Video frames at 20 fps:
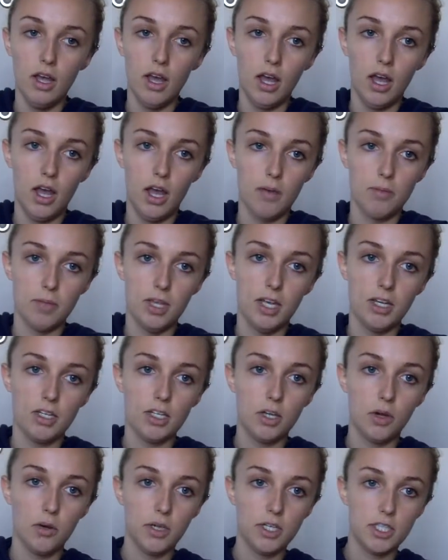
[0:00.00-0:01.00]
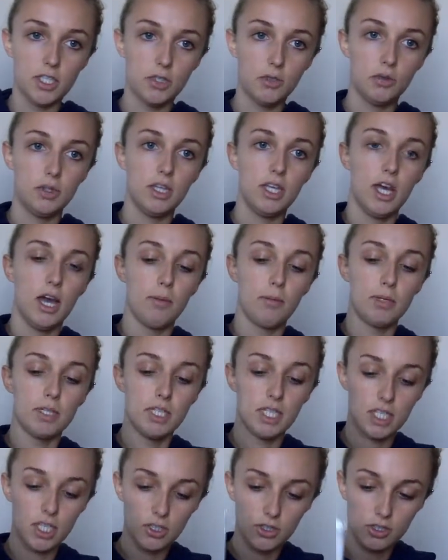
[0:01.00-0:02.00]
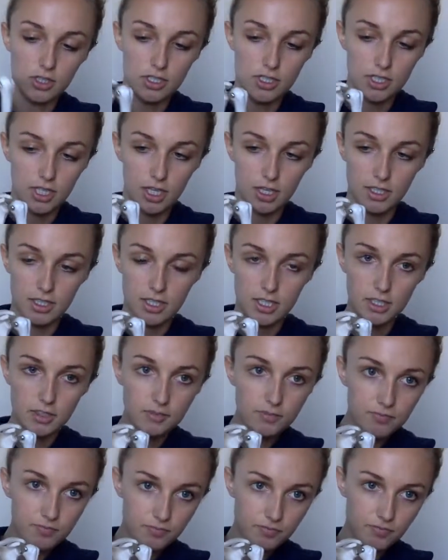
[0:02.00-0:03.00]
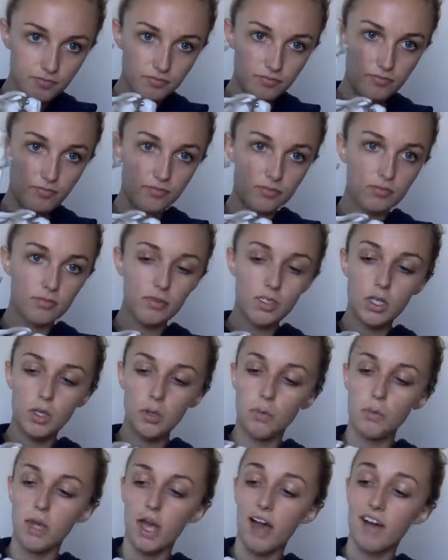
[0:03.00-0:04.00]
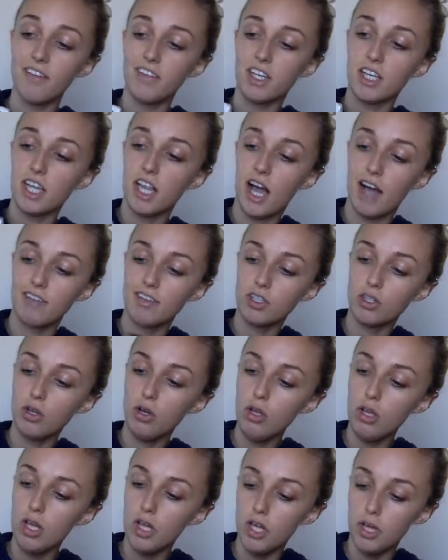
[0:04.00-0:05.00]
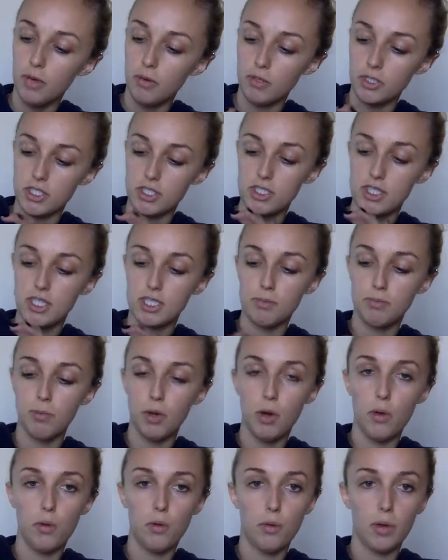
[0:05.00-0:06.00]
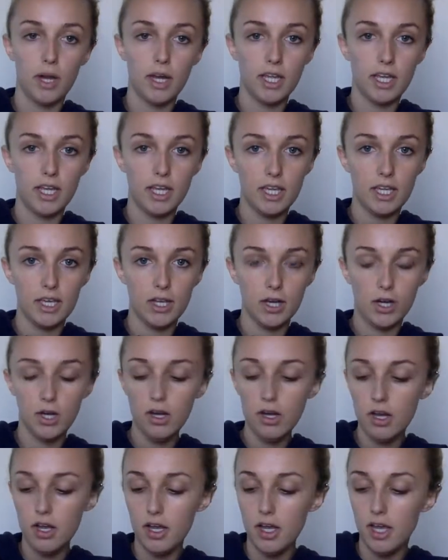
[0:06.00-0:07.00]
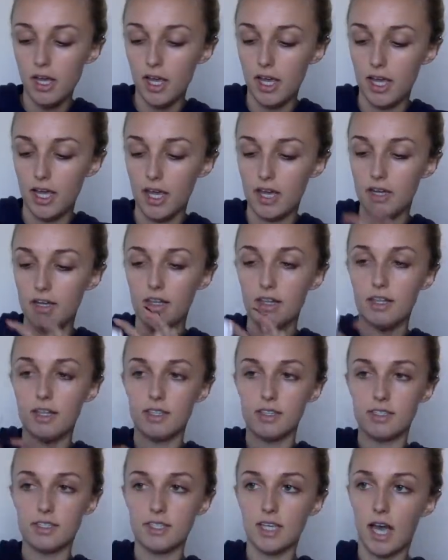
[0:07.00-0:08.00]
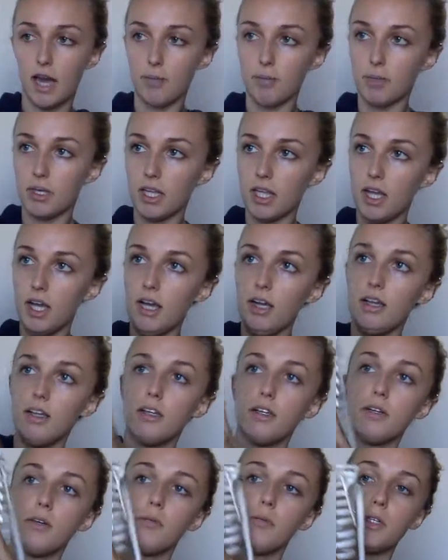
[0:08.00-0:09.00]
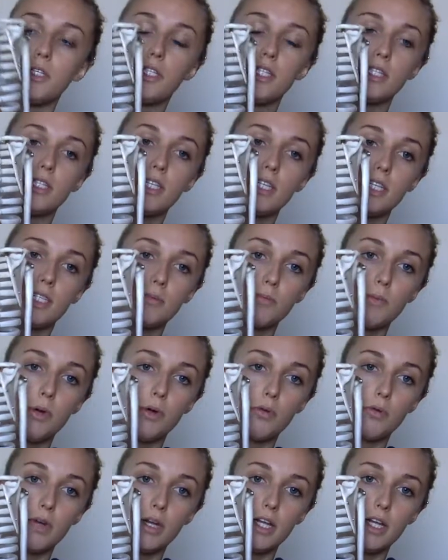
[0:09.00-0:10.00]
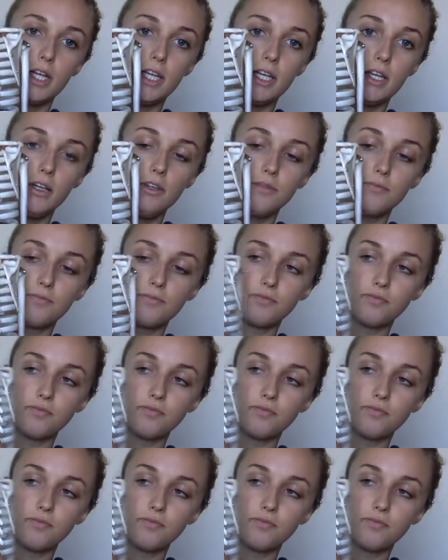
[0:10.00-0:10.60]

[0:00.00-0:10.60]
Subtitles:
Then going to the appendicular skeleton, we have the clavicle, which is this bone right here, and the scapula, which is this bone right here.